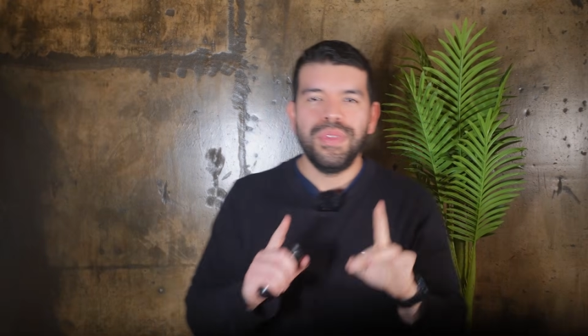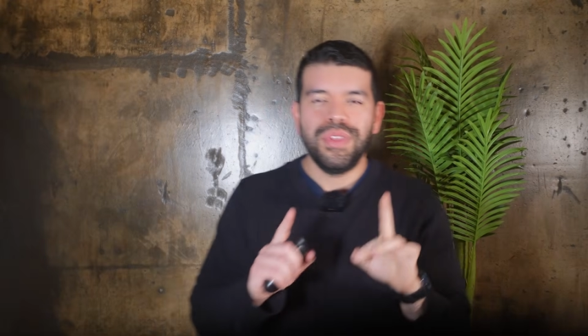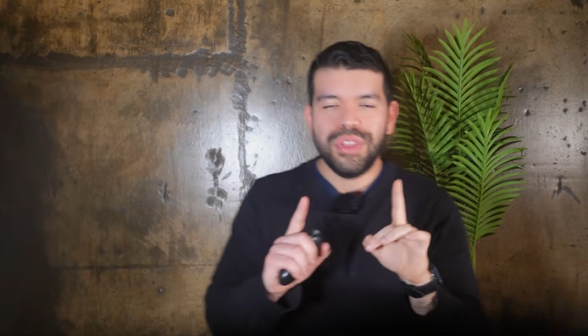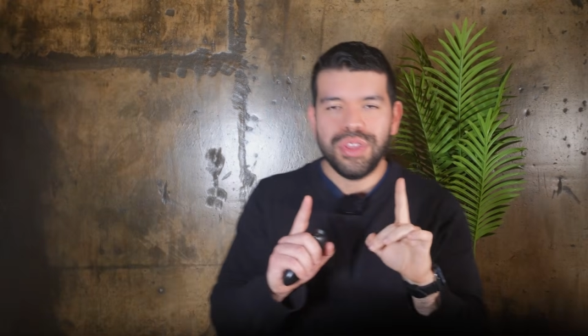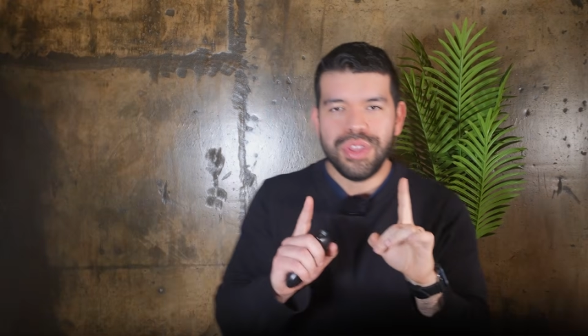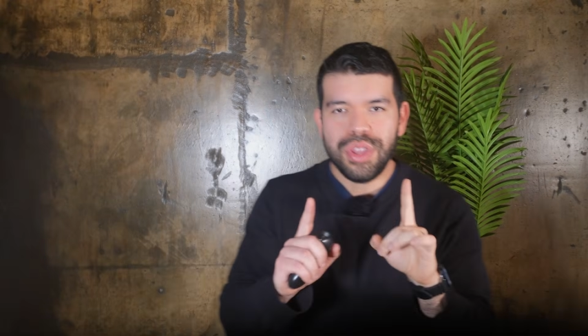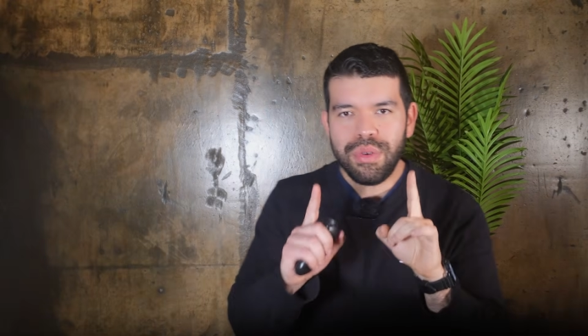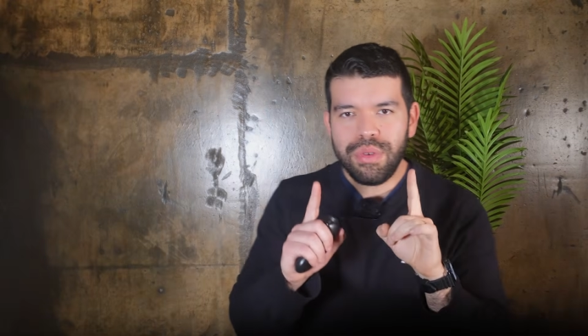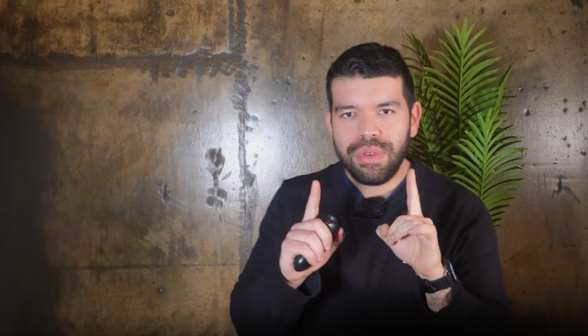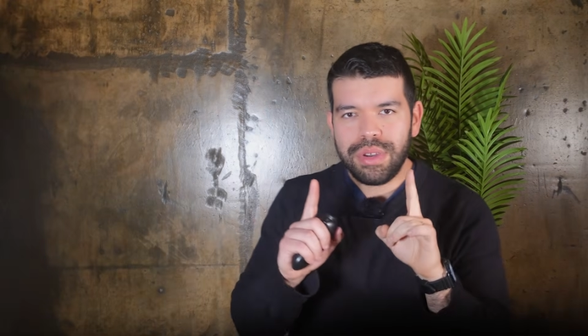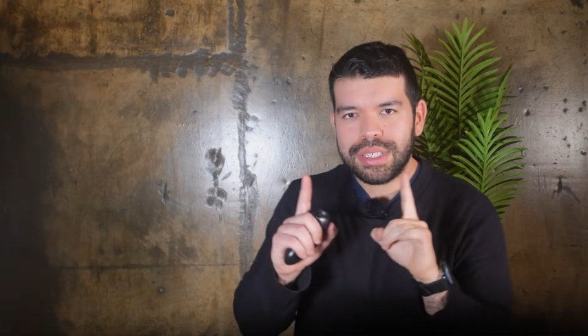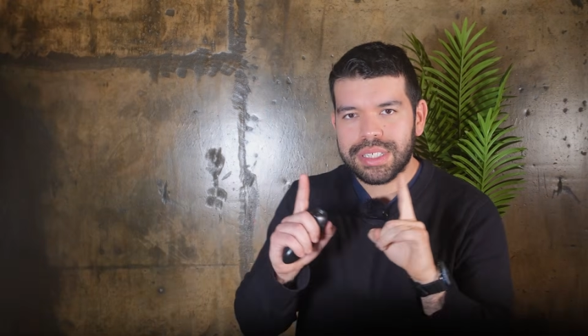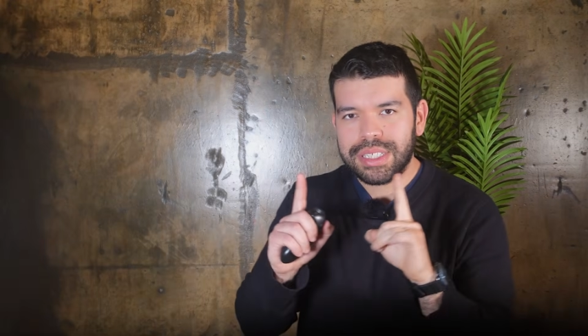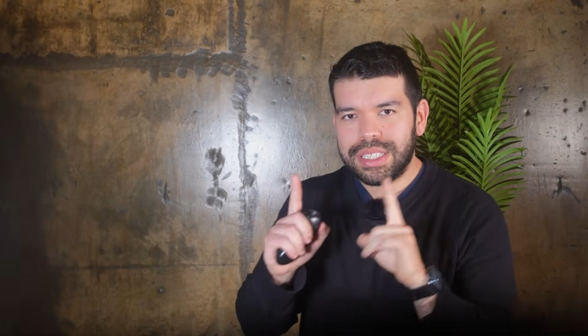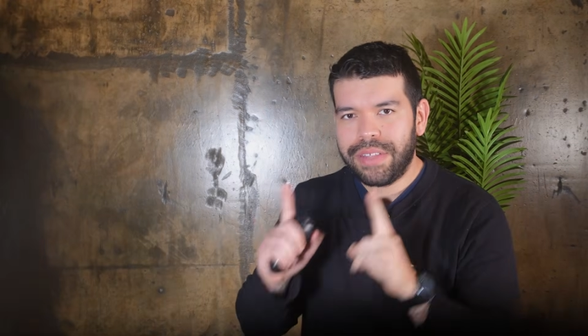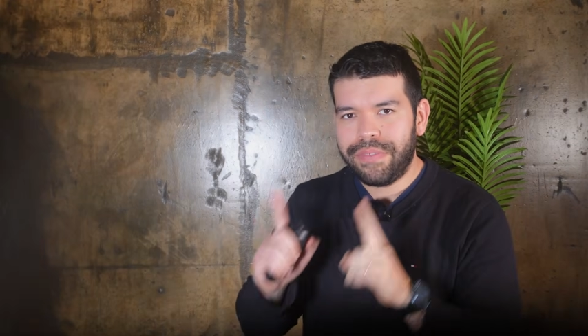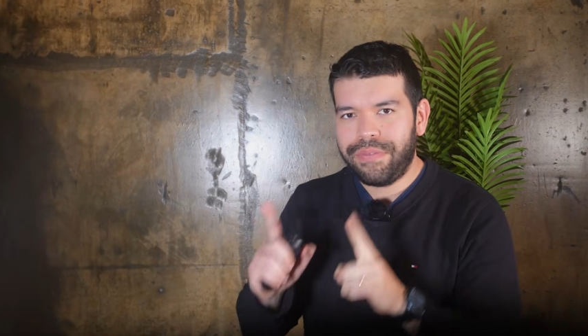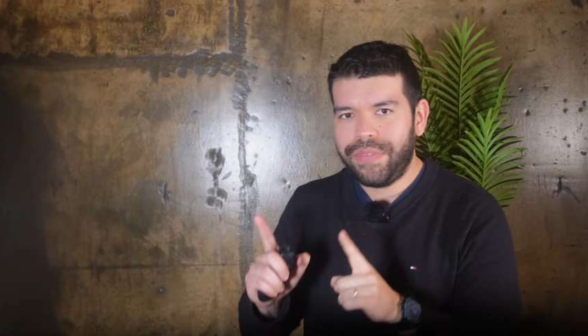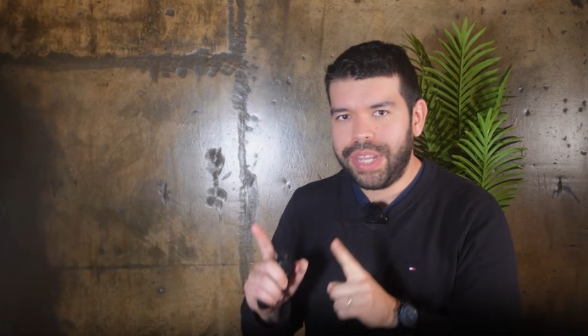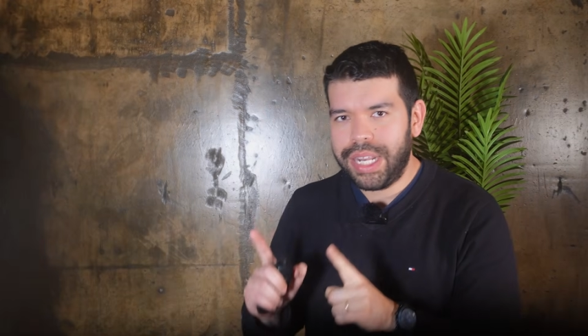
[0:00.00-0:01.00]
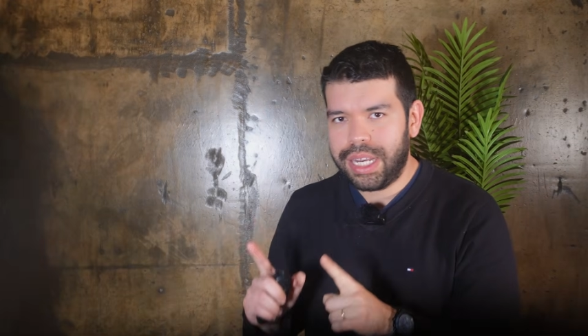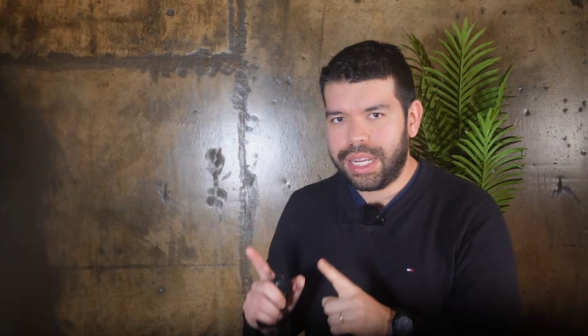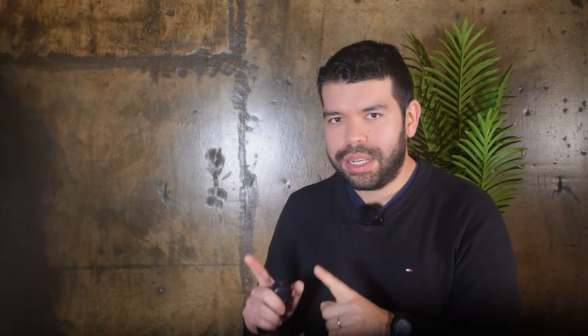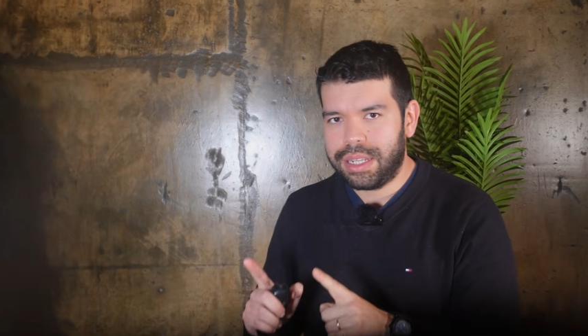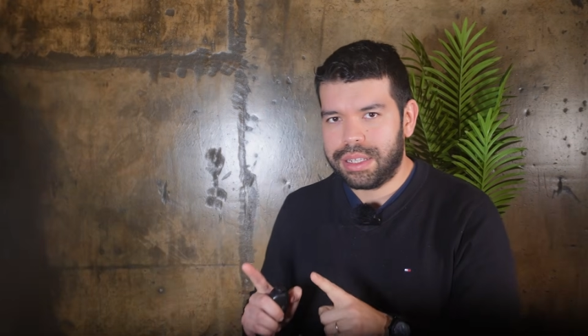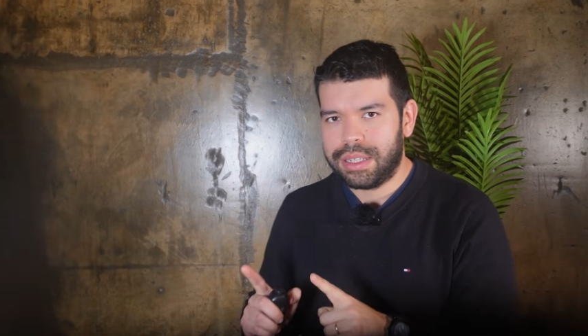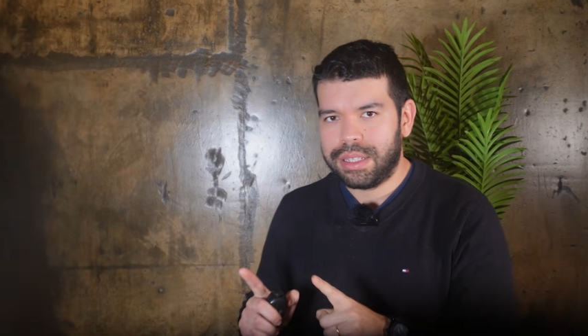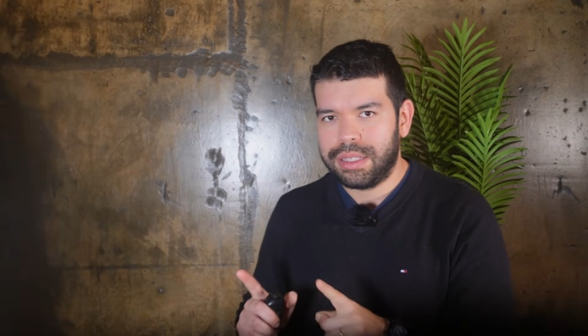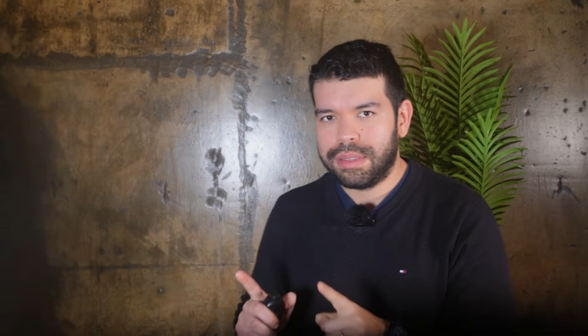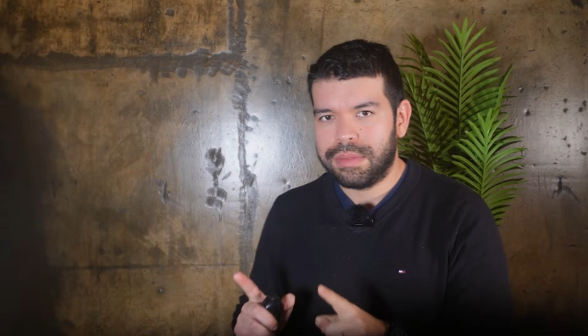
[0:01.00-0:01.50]
Notice the feeling.
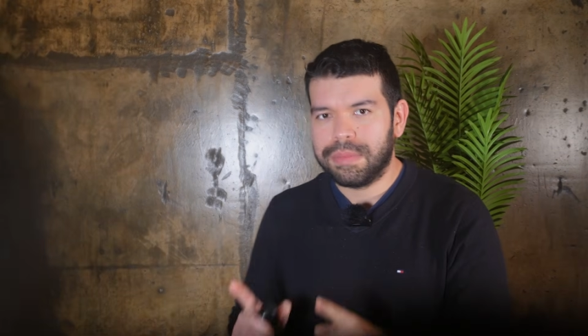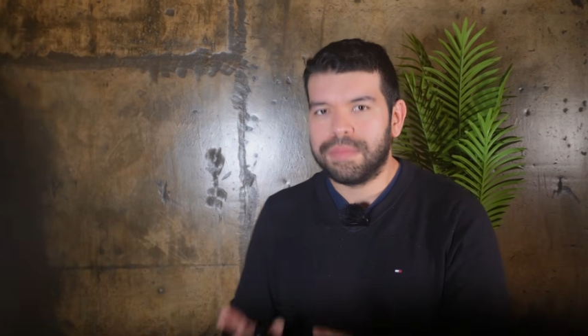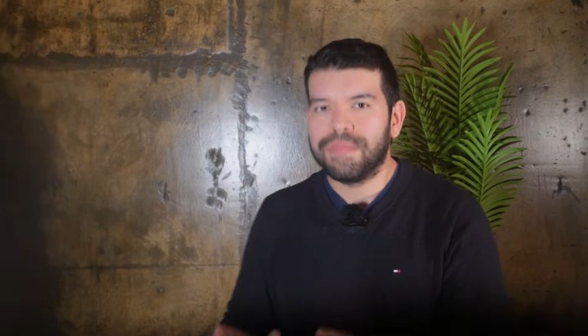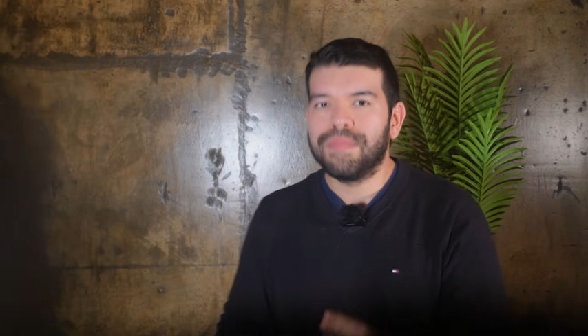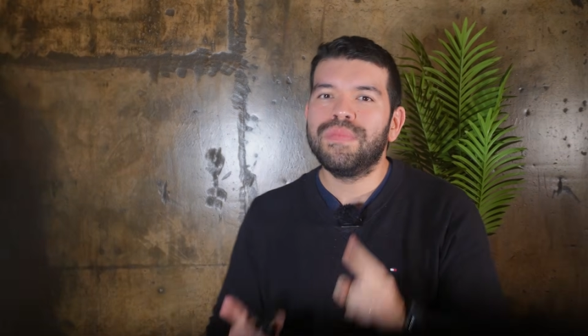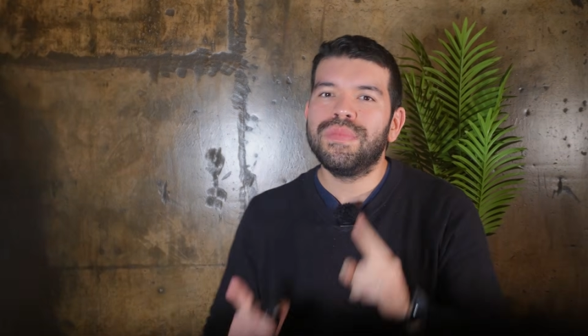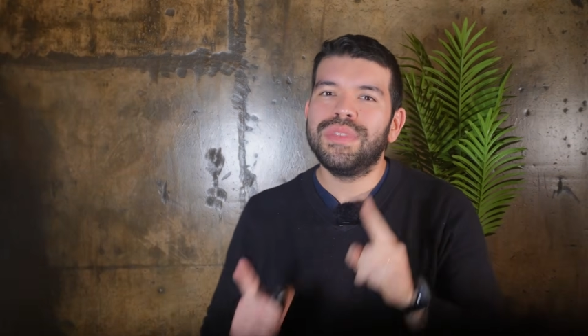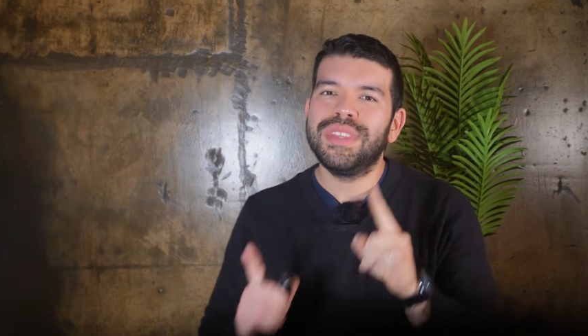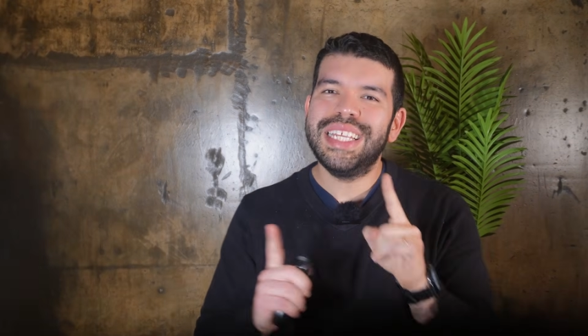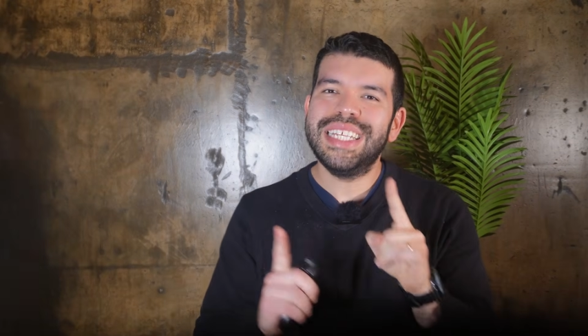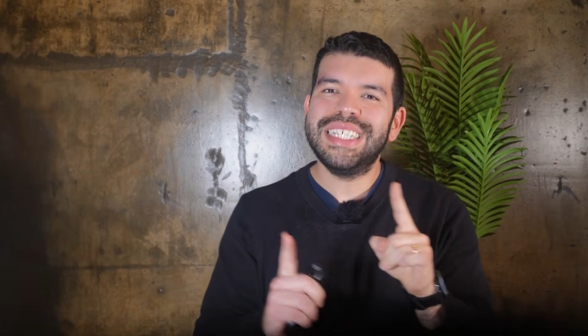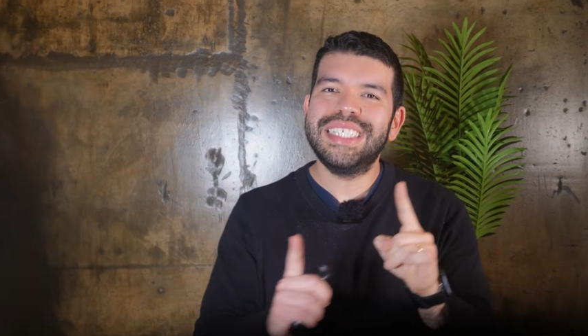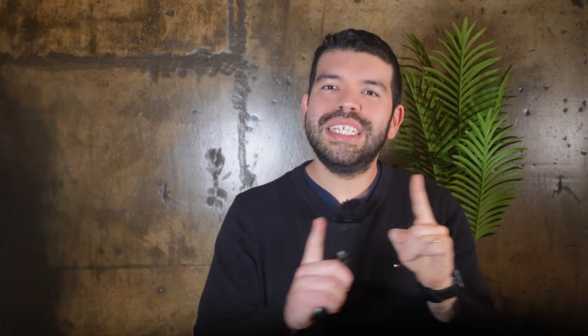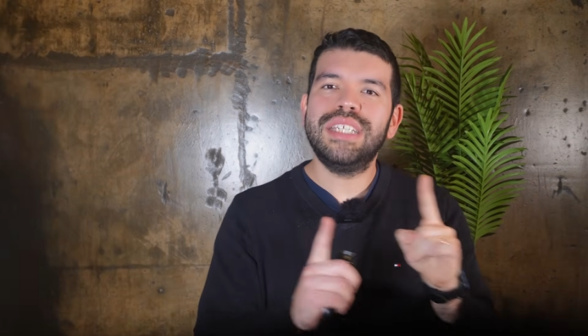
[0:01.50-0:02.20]
These